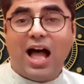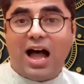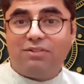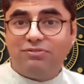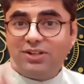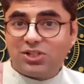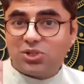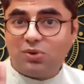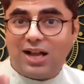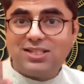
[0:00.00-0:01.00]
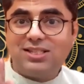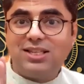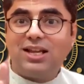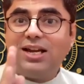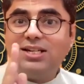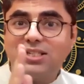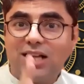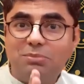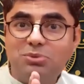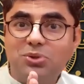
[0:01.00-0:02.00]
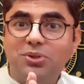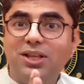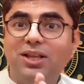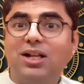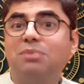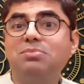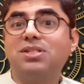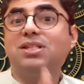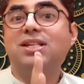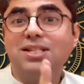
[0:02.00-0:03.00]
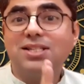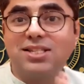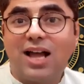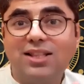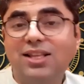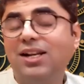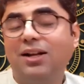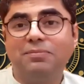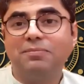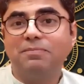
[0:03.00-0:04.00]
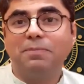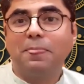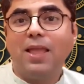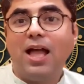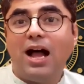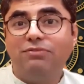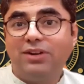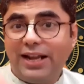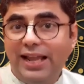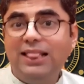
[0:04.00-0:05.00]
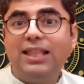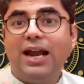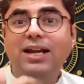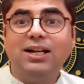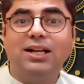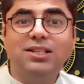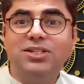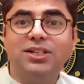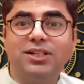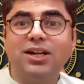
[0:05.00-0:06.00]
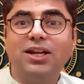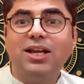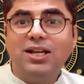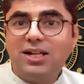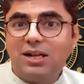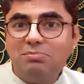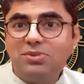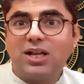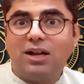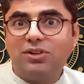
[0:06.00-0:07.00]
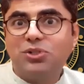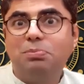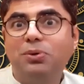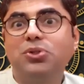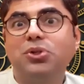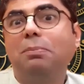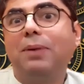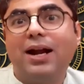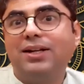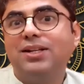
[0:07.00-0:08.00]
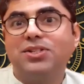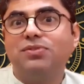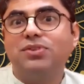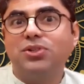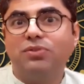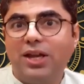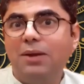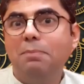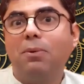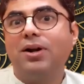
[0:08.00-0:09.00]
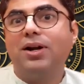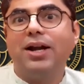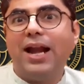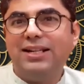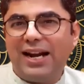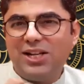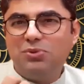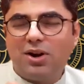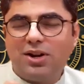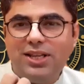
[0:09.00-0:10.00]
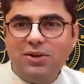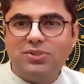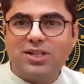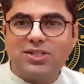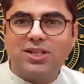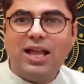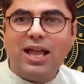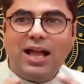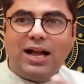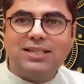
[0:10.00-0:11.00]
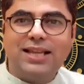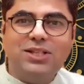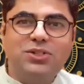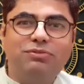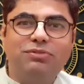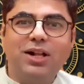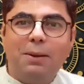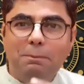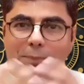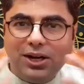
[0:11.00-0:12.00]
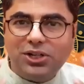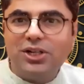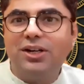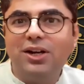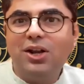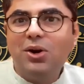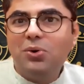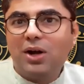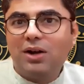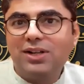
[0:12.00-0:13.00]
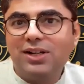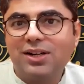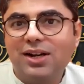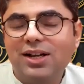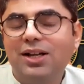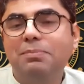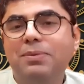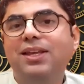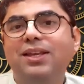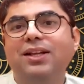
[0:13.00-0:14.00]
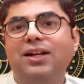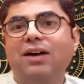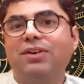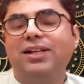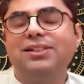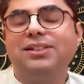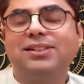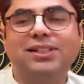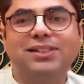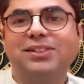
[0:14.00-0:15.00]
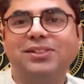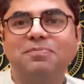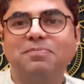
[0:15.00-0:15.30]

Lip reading: After swasthya and samskruti comes sadhana. After health and culture comes our spiritual practice, which is very important. And that is what gives us a sense of completion to our being, our existence.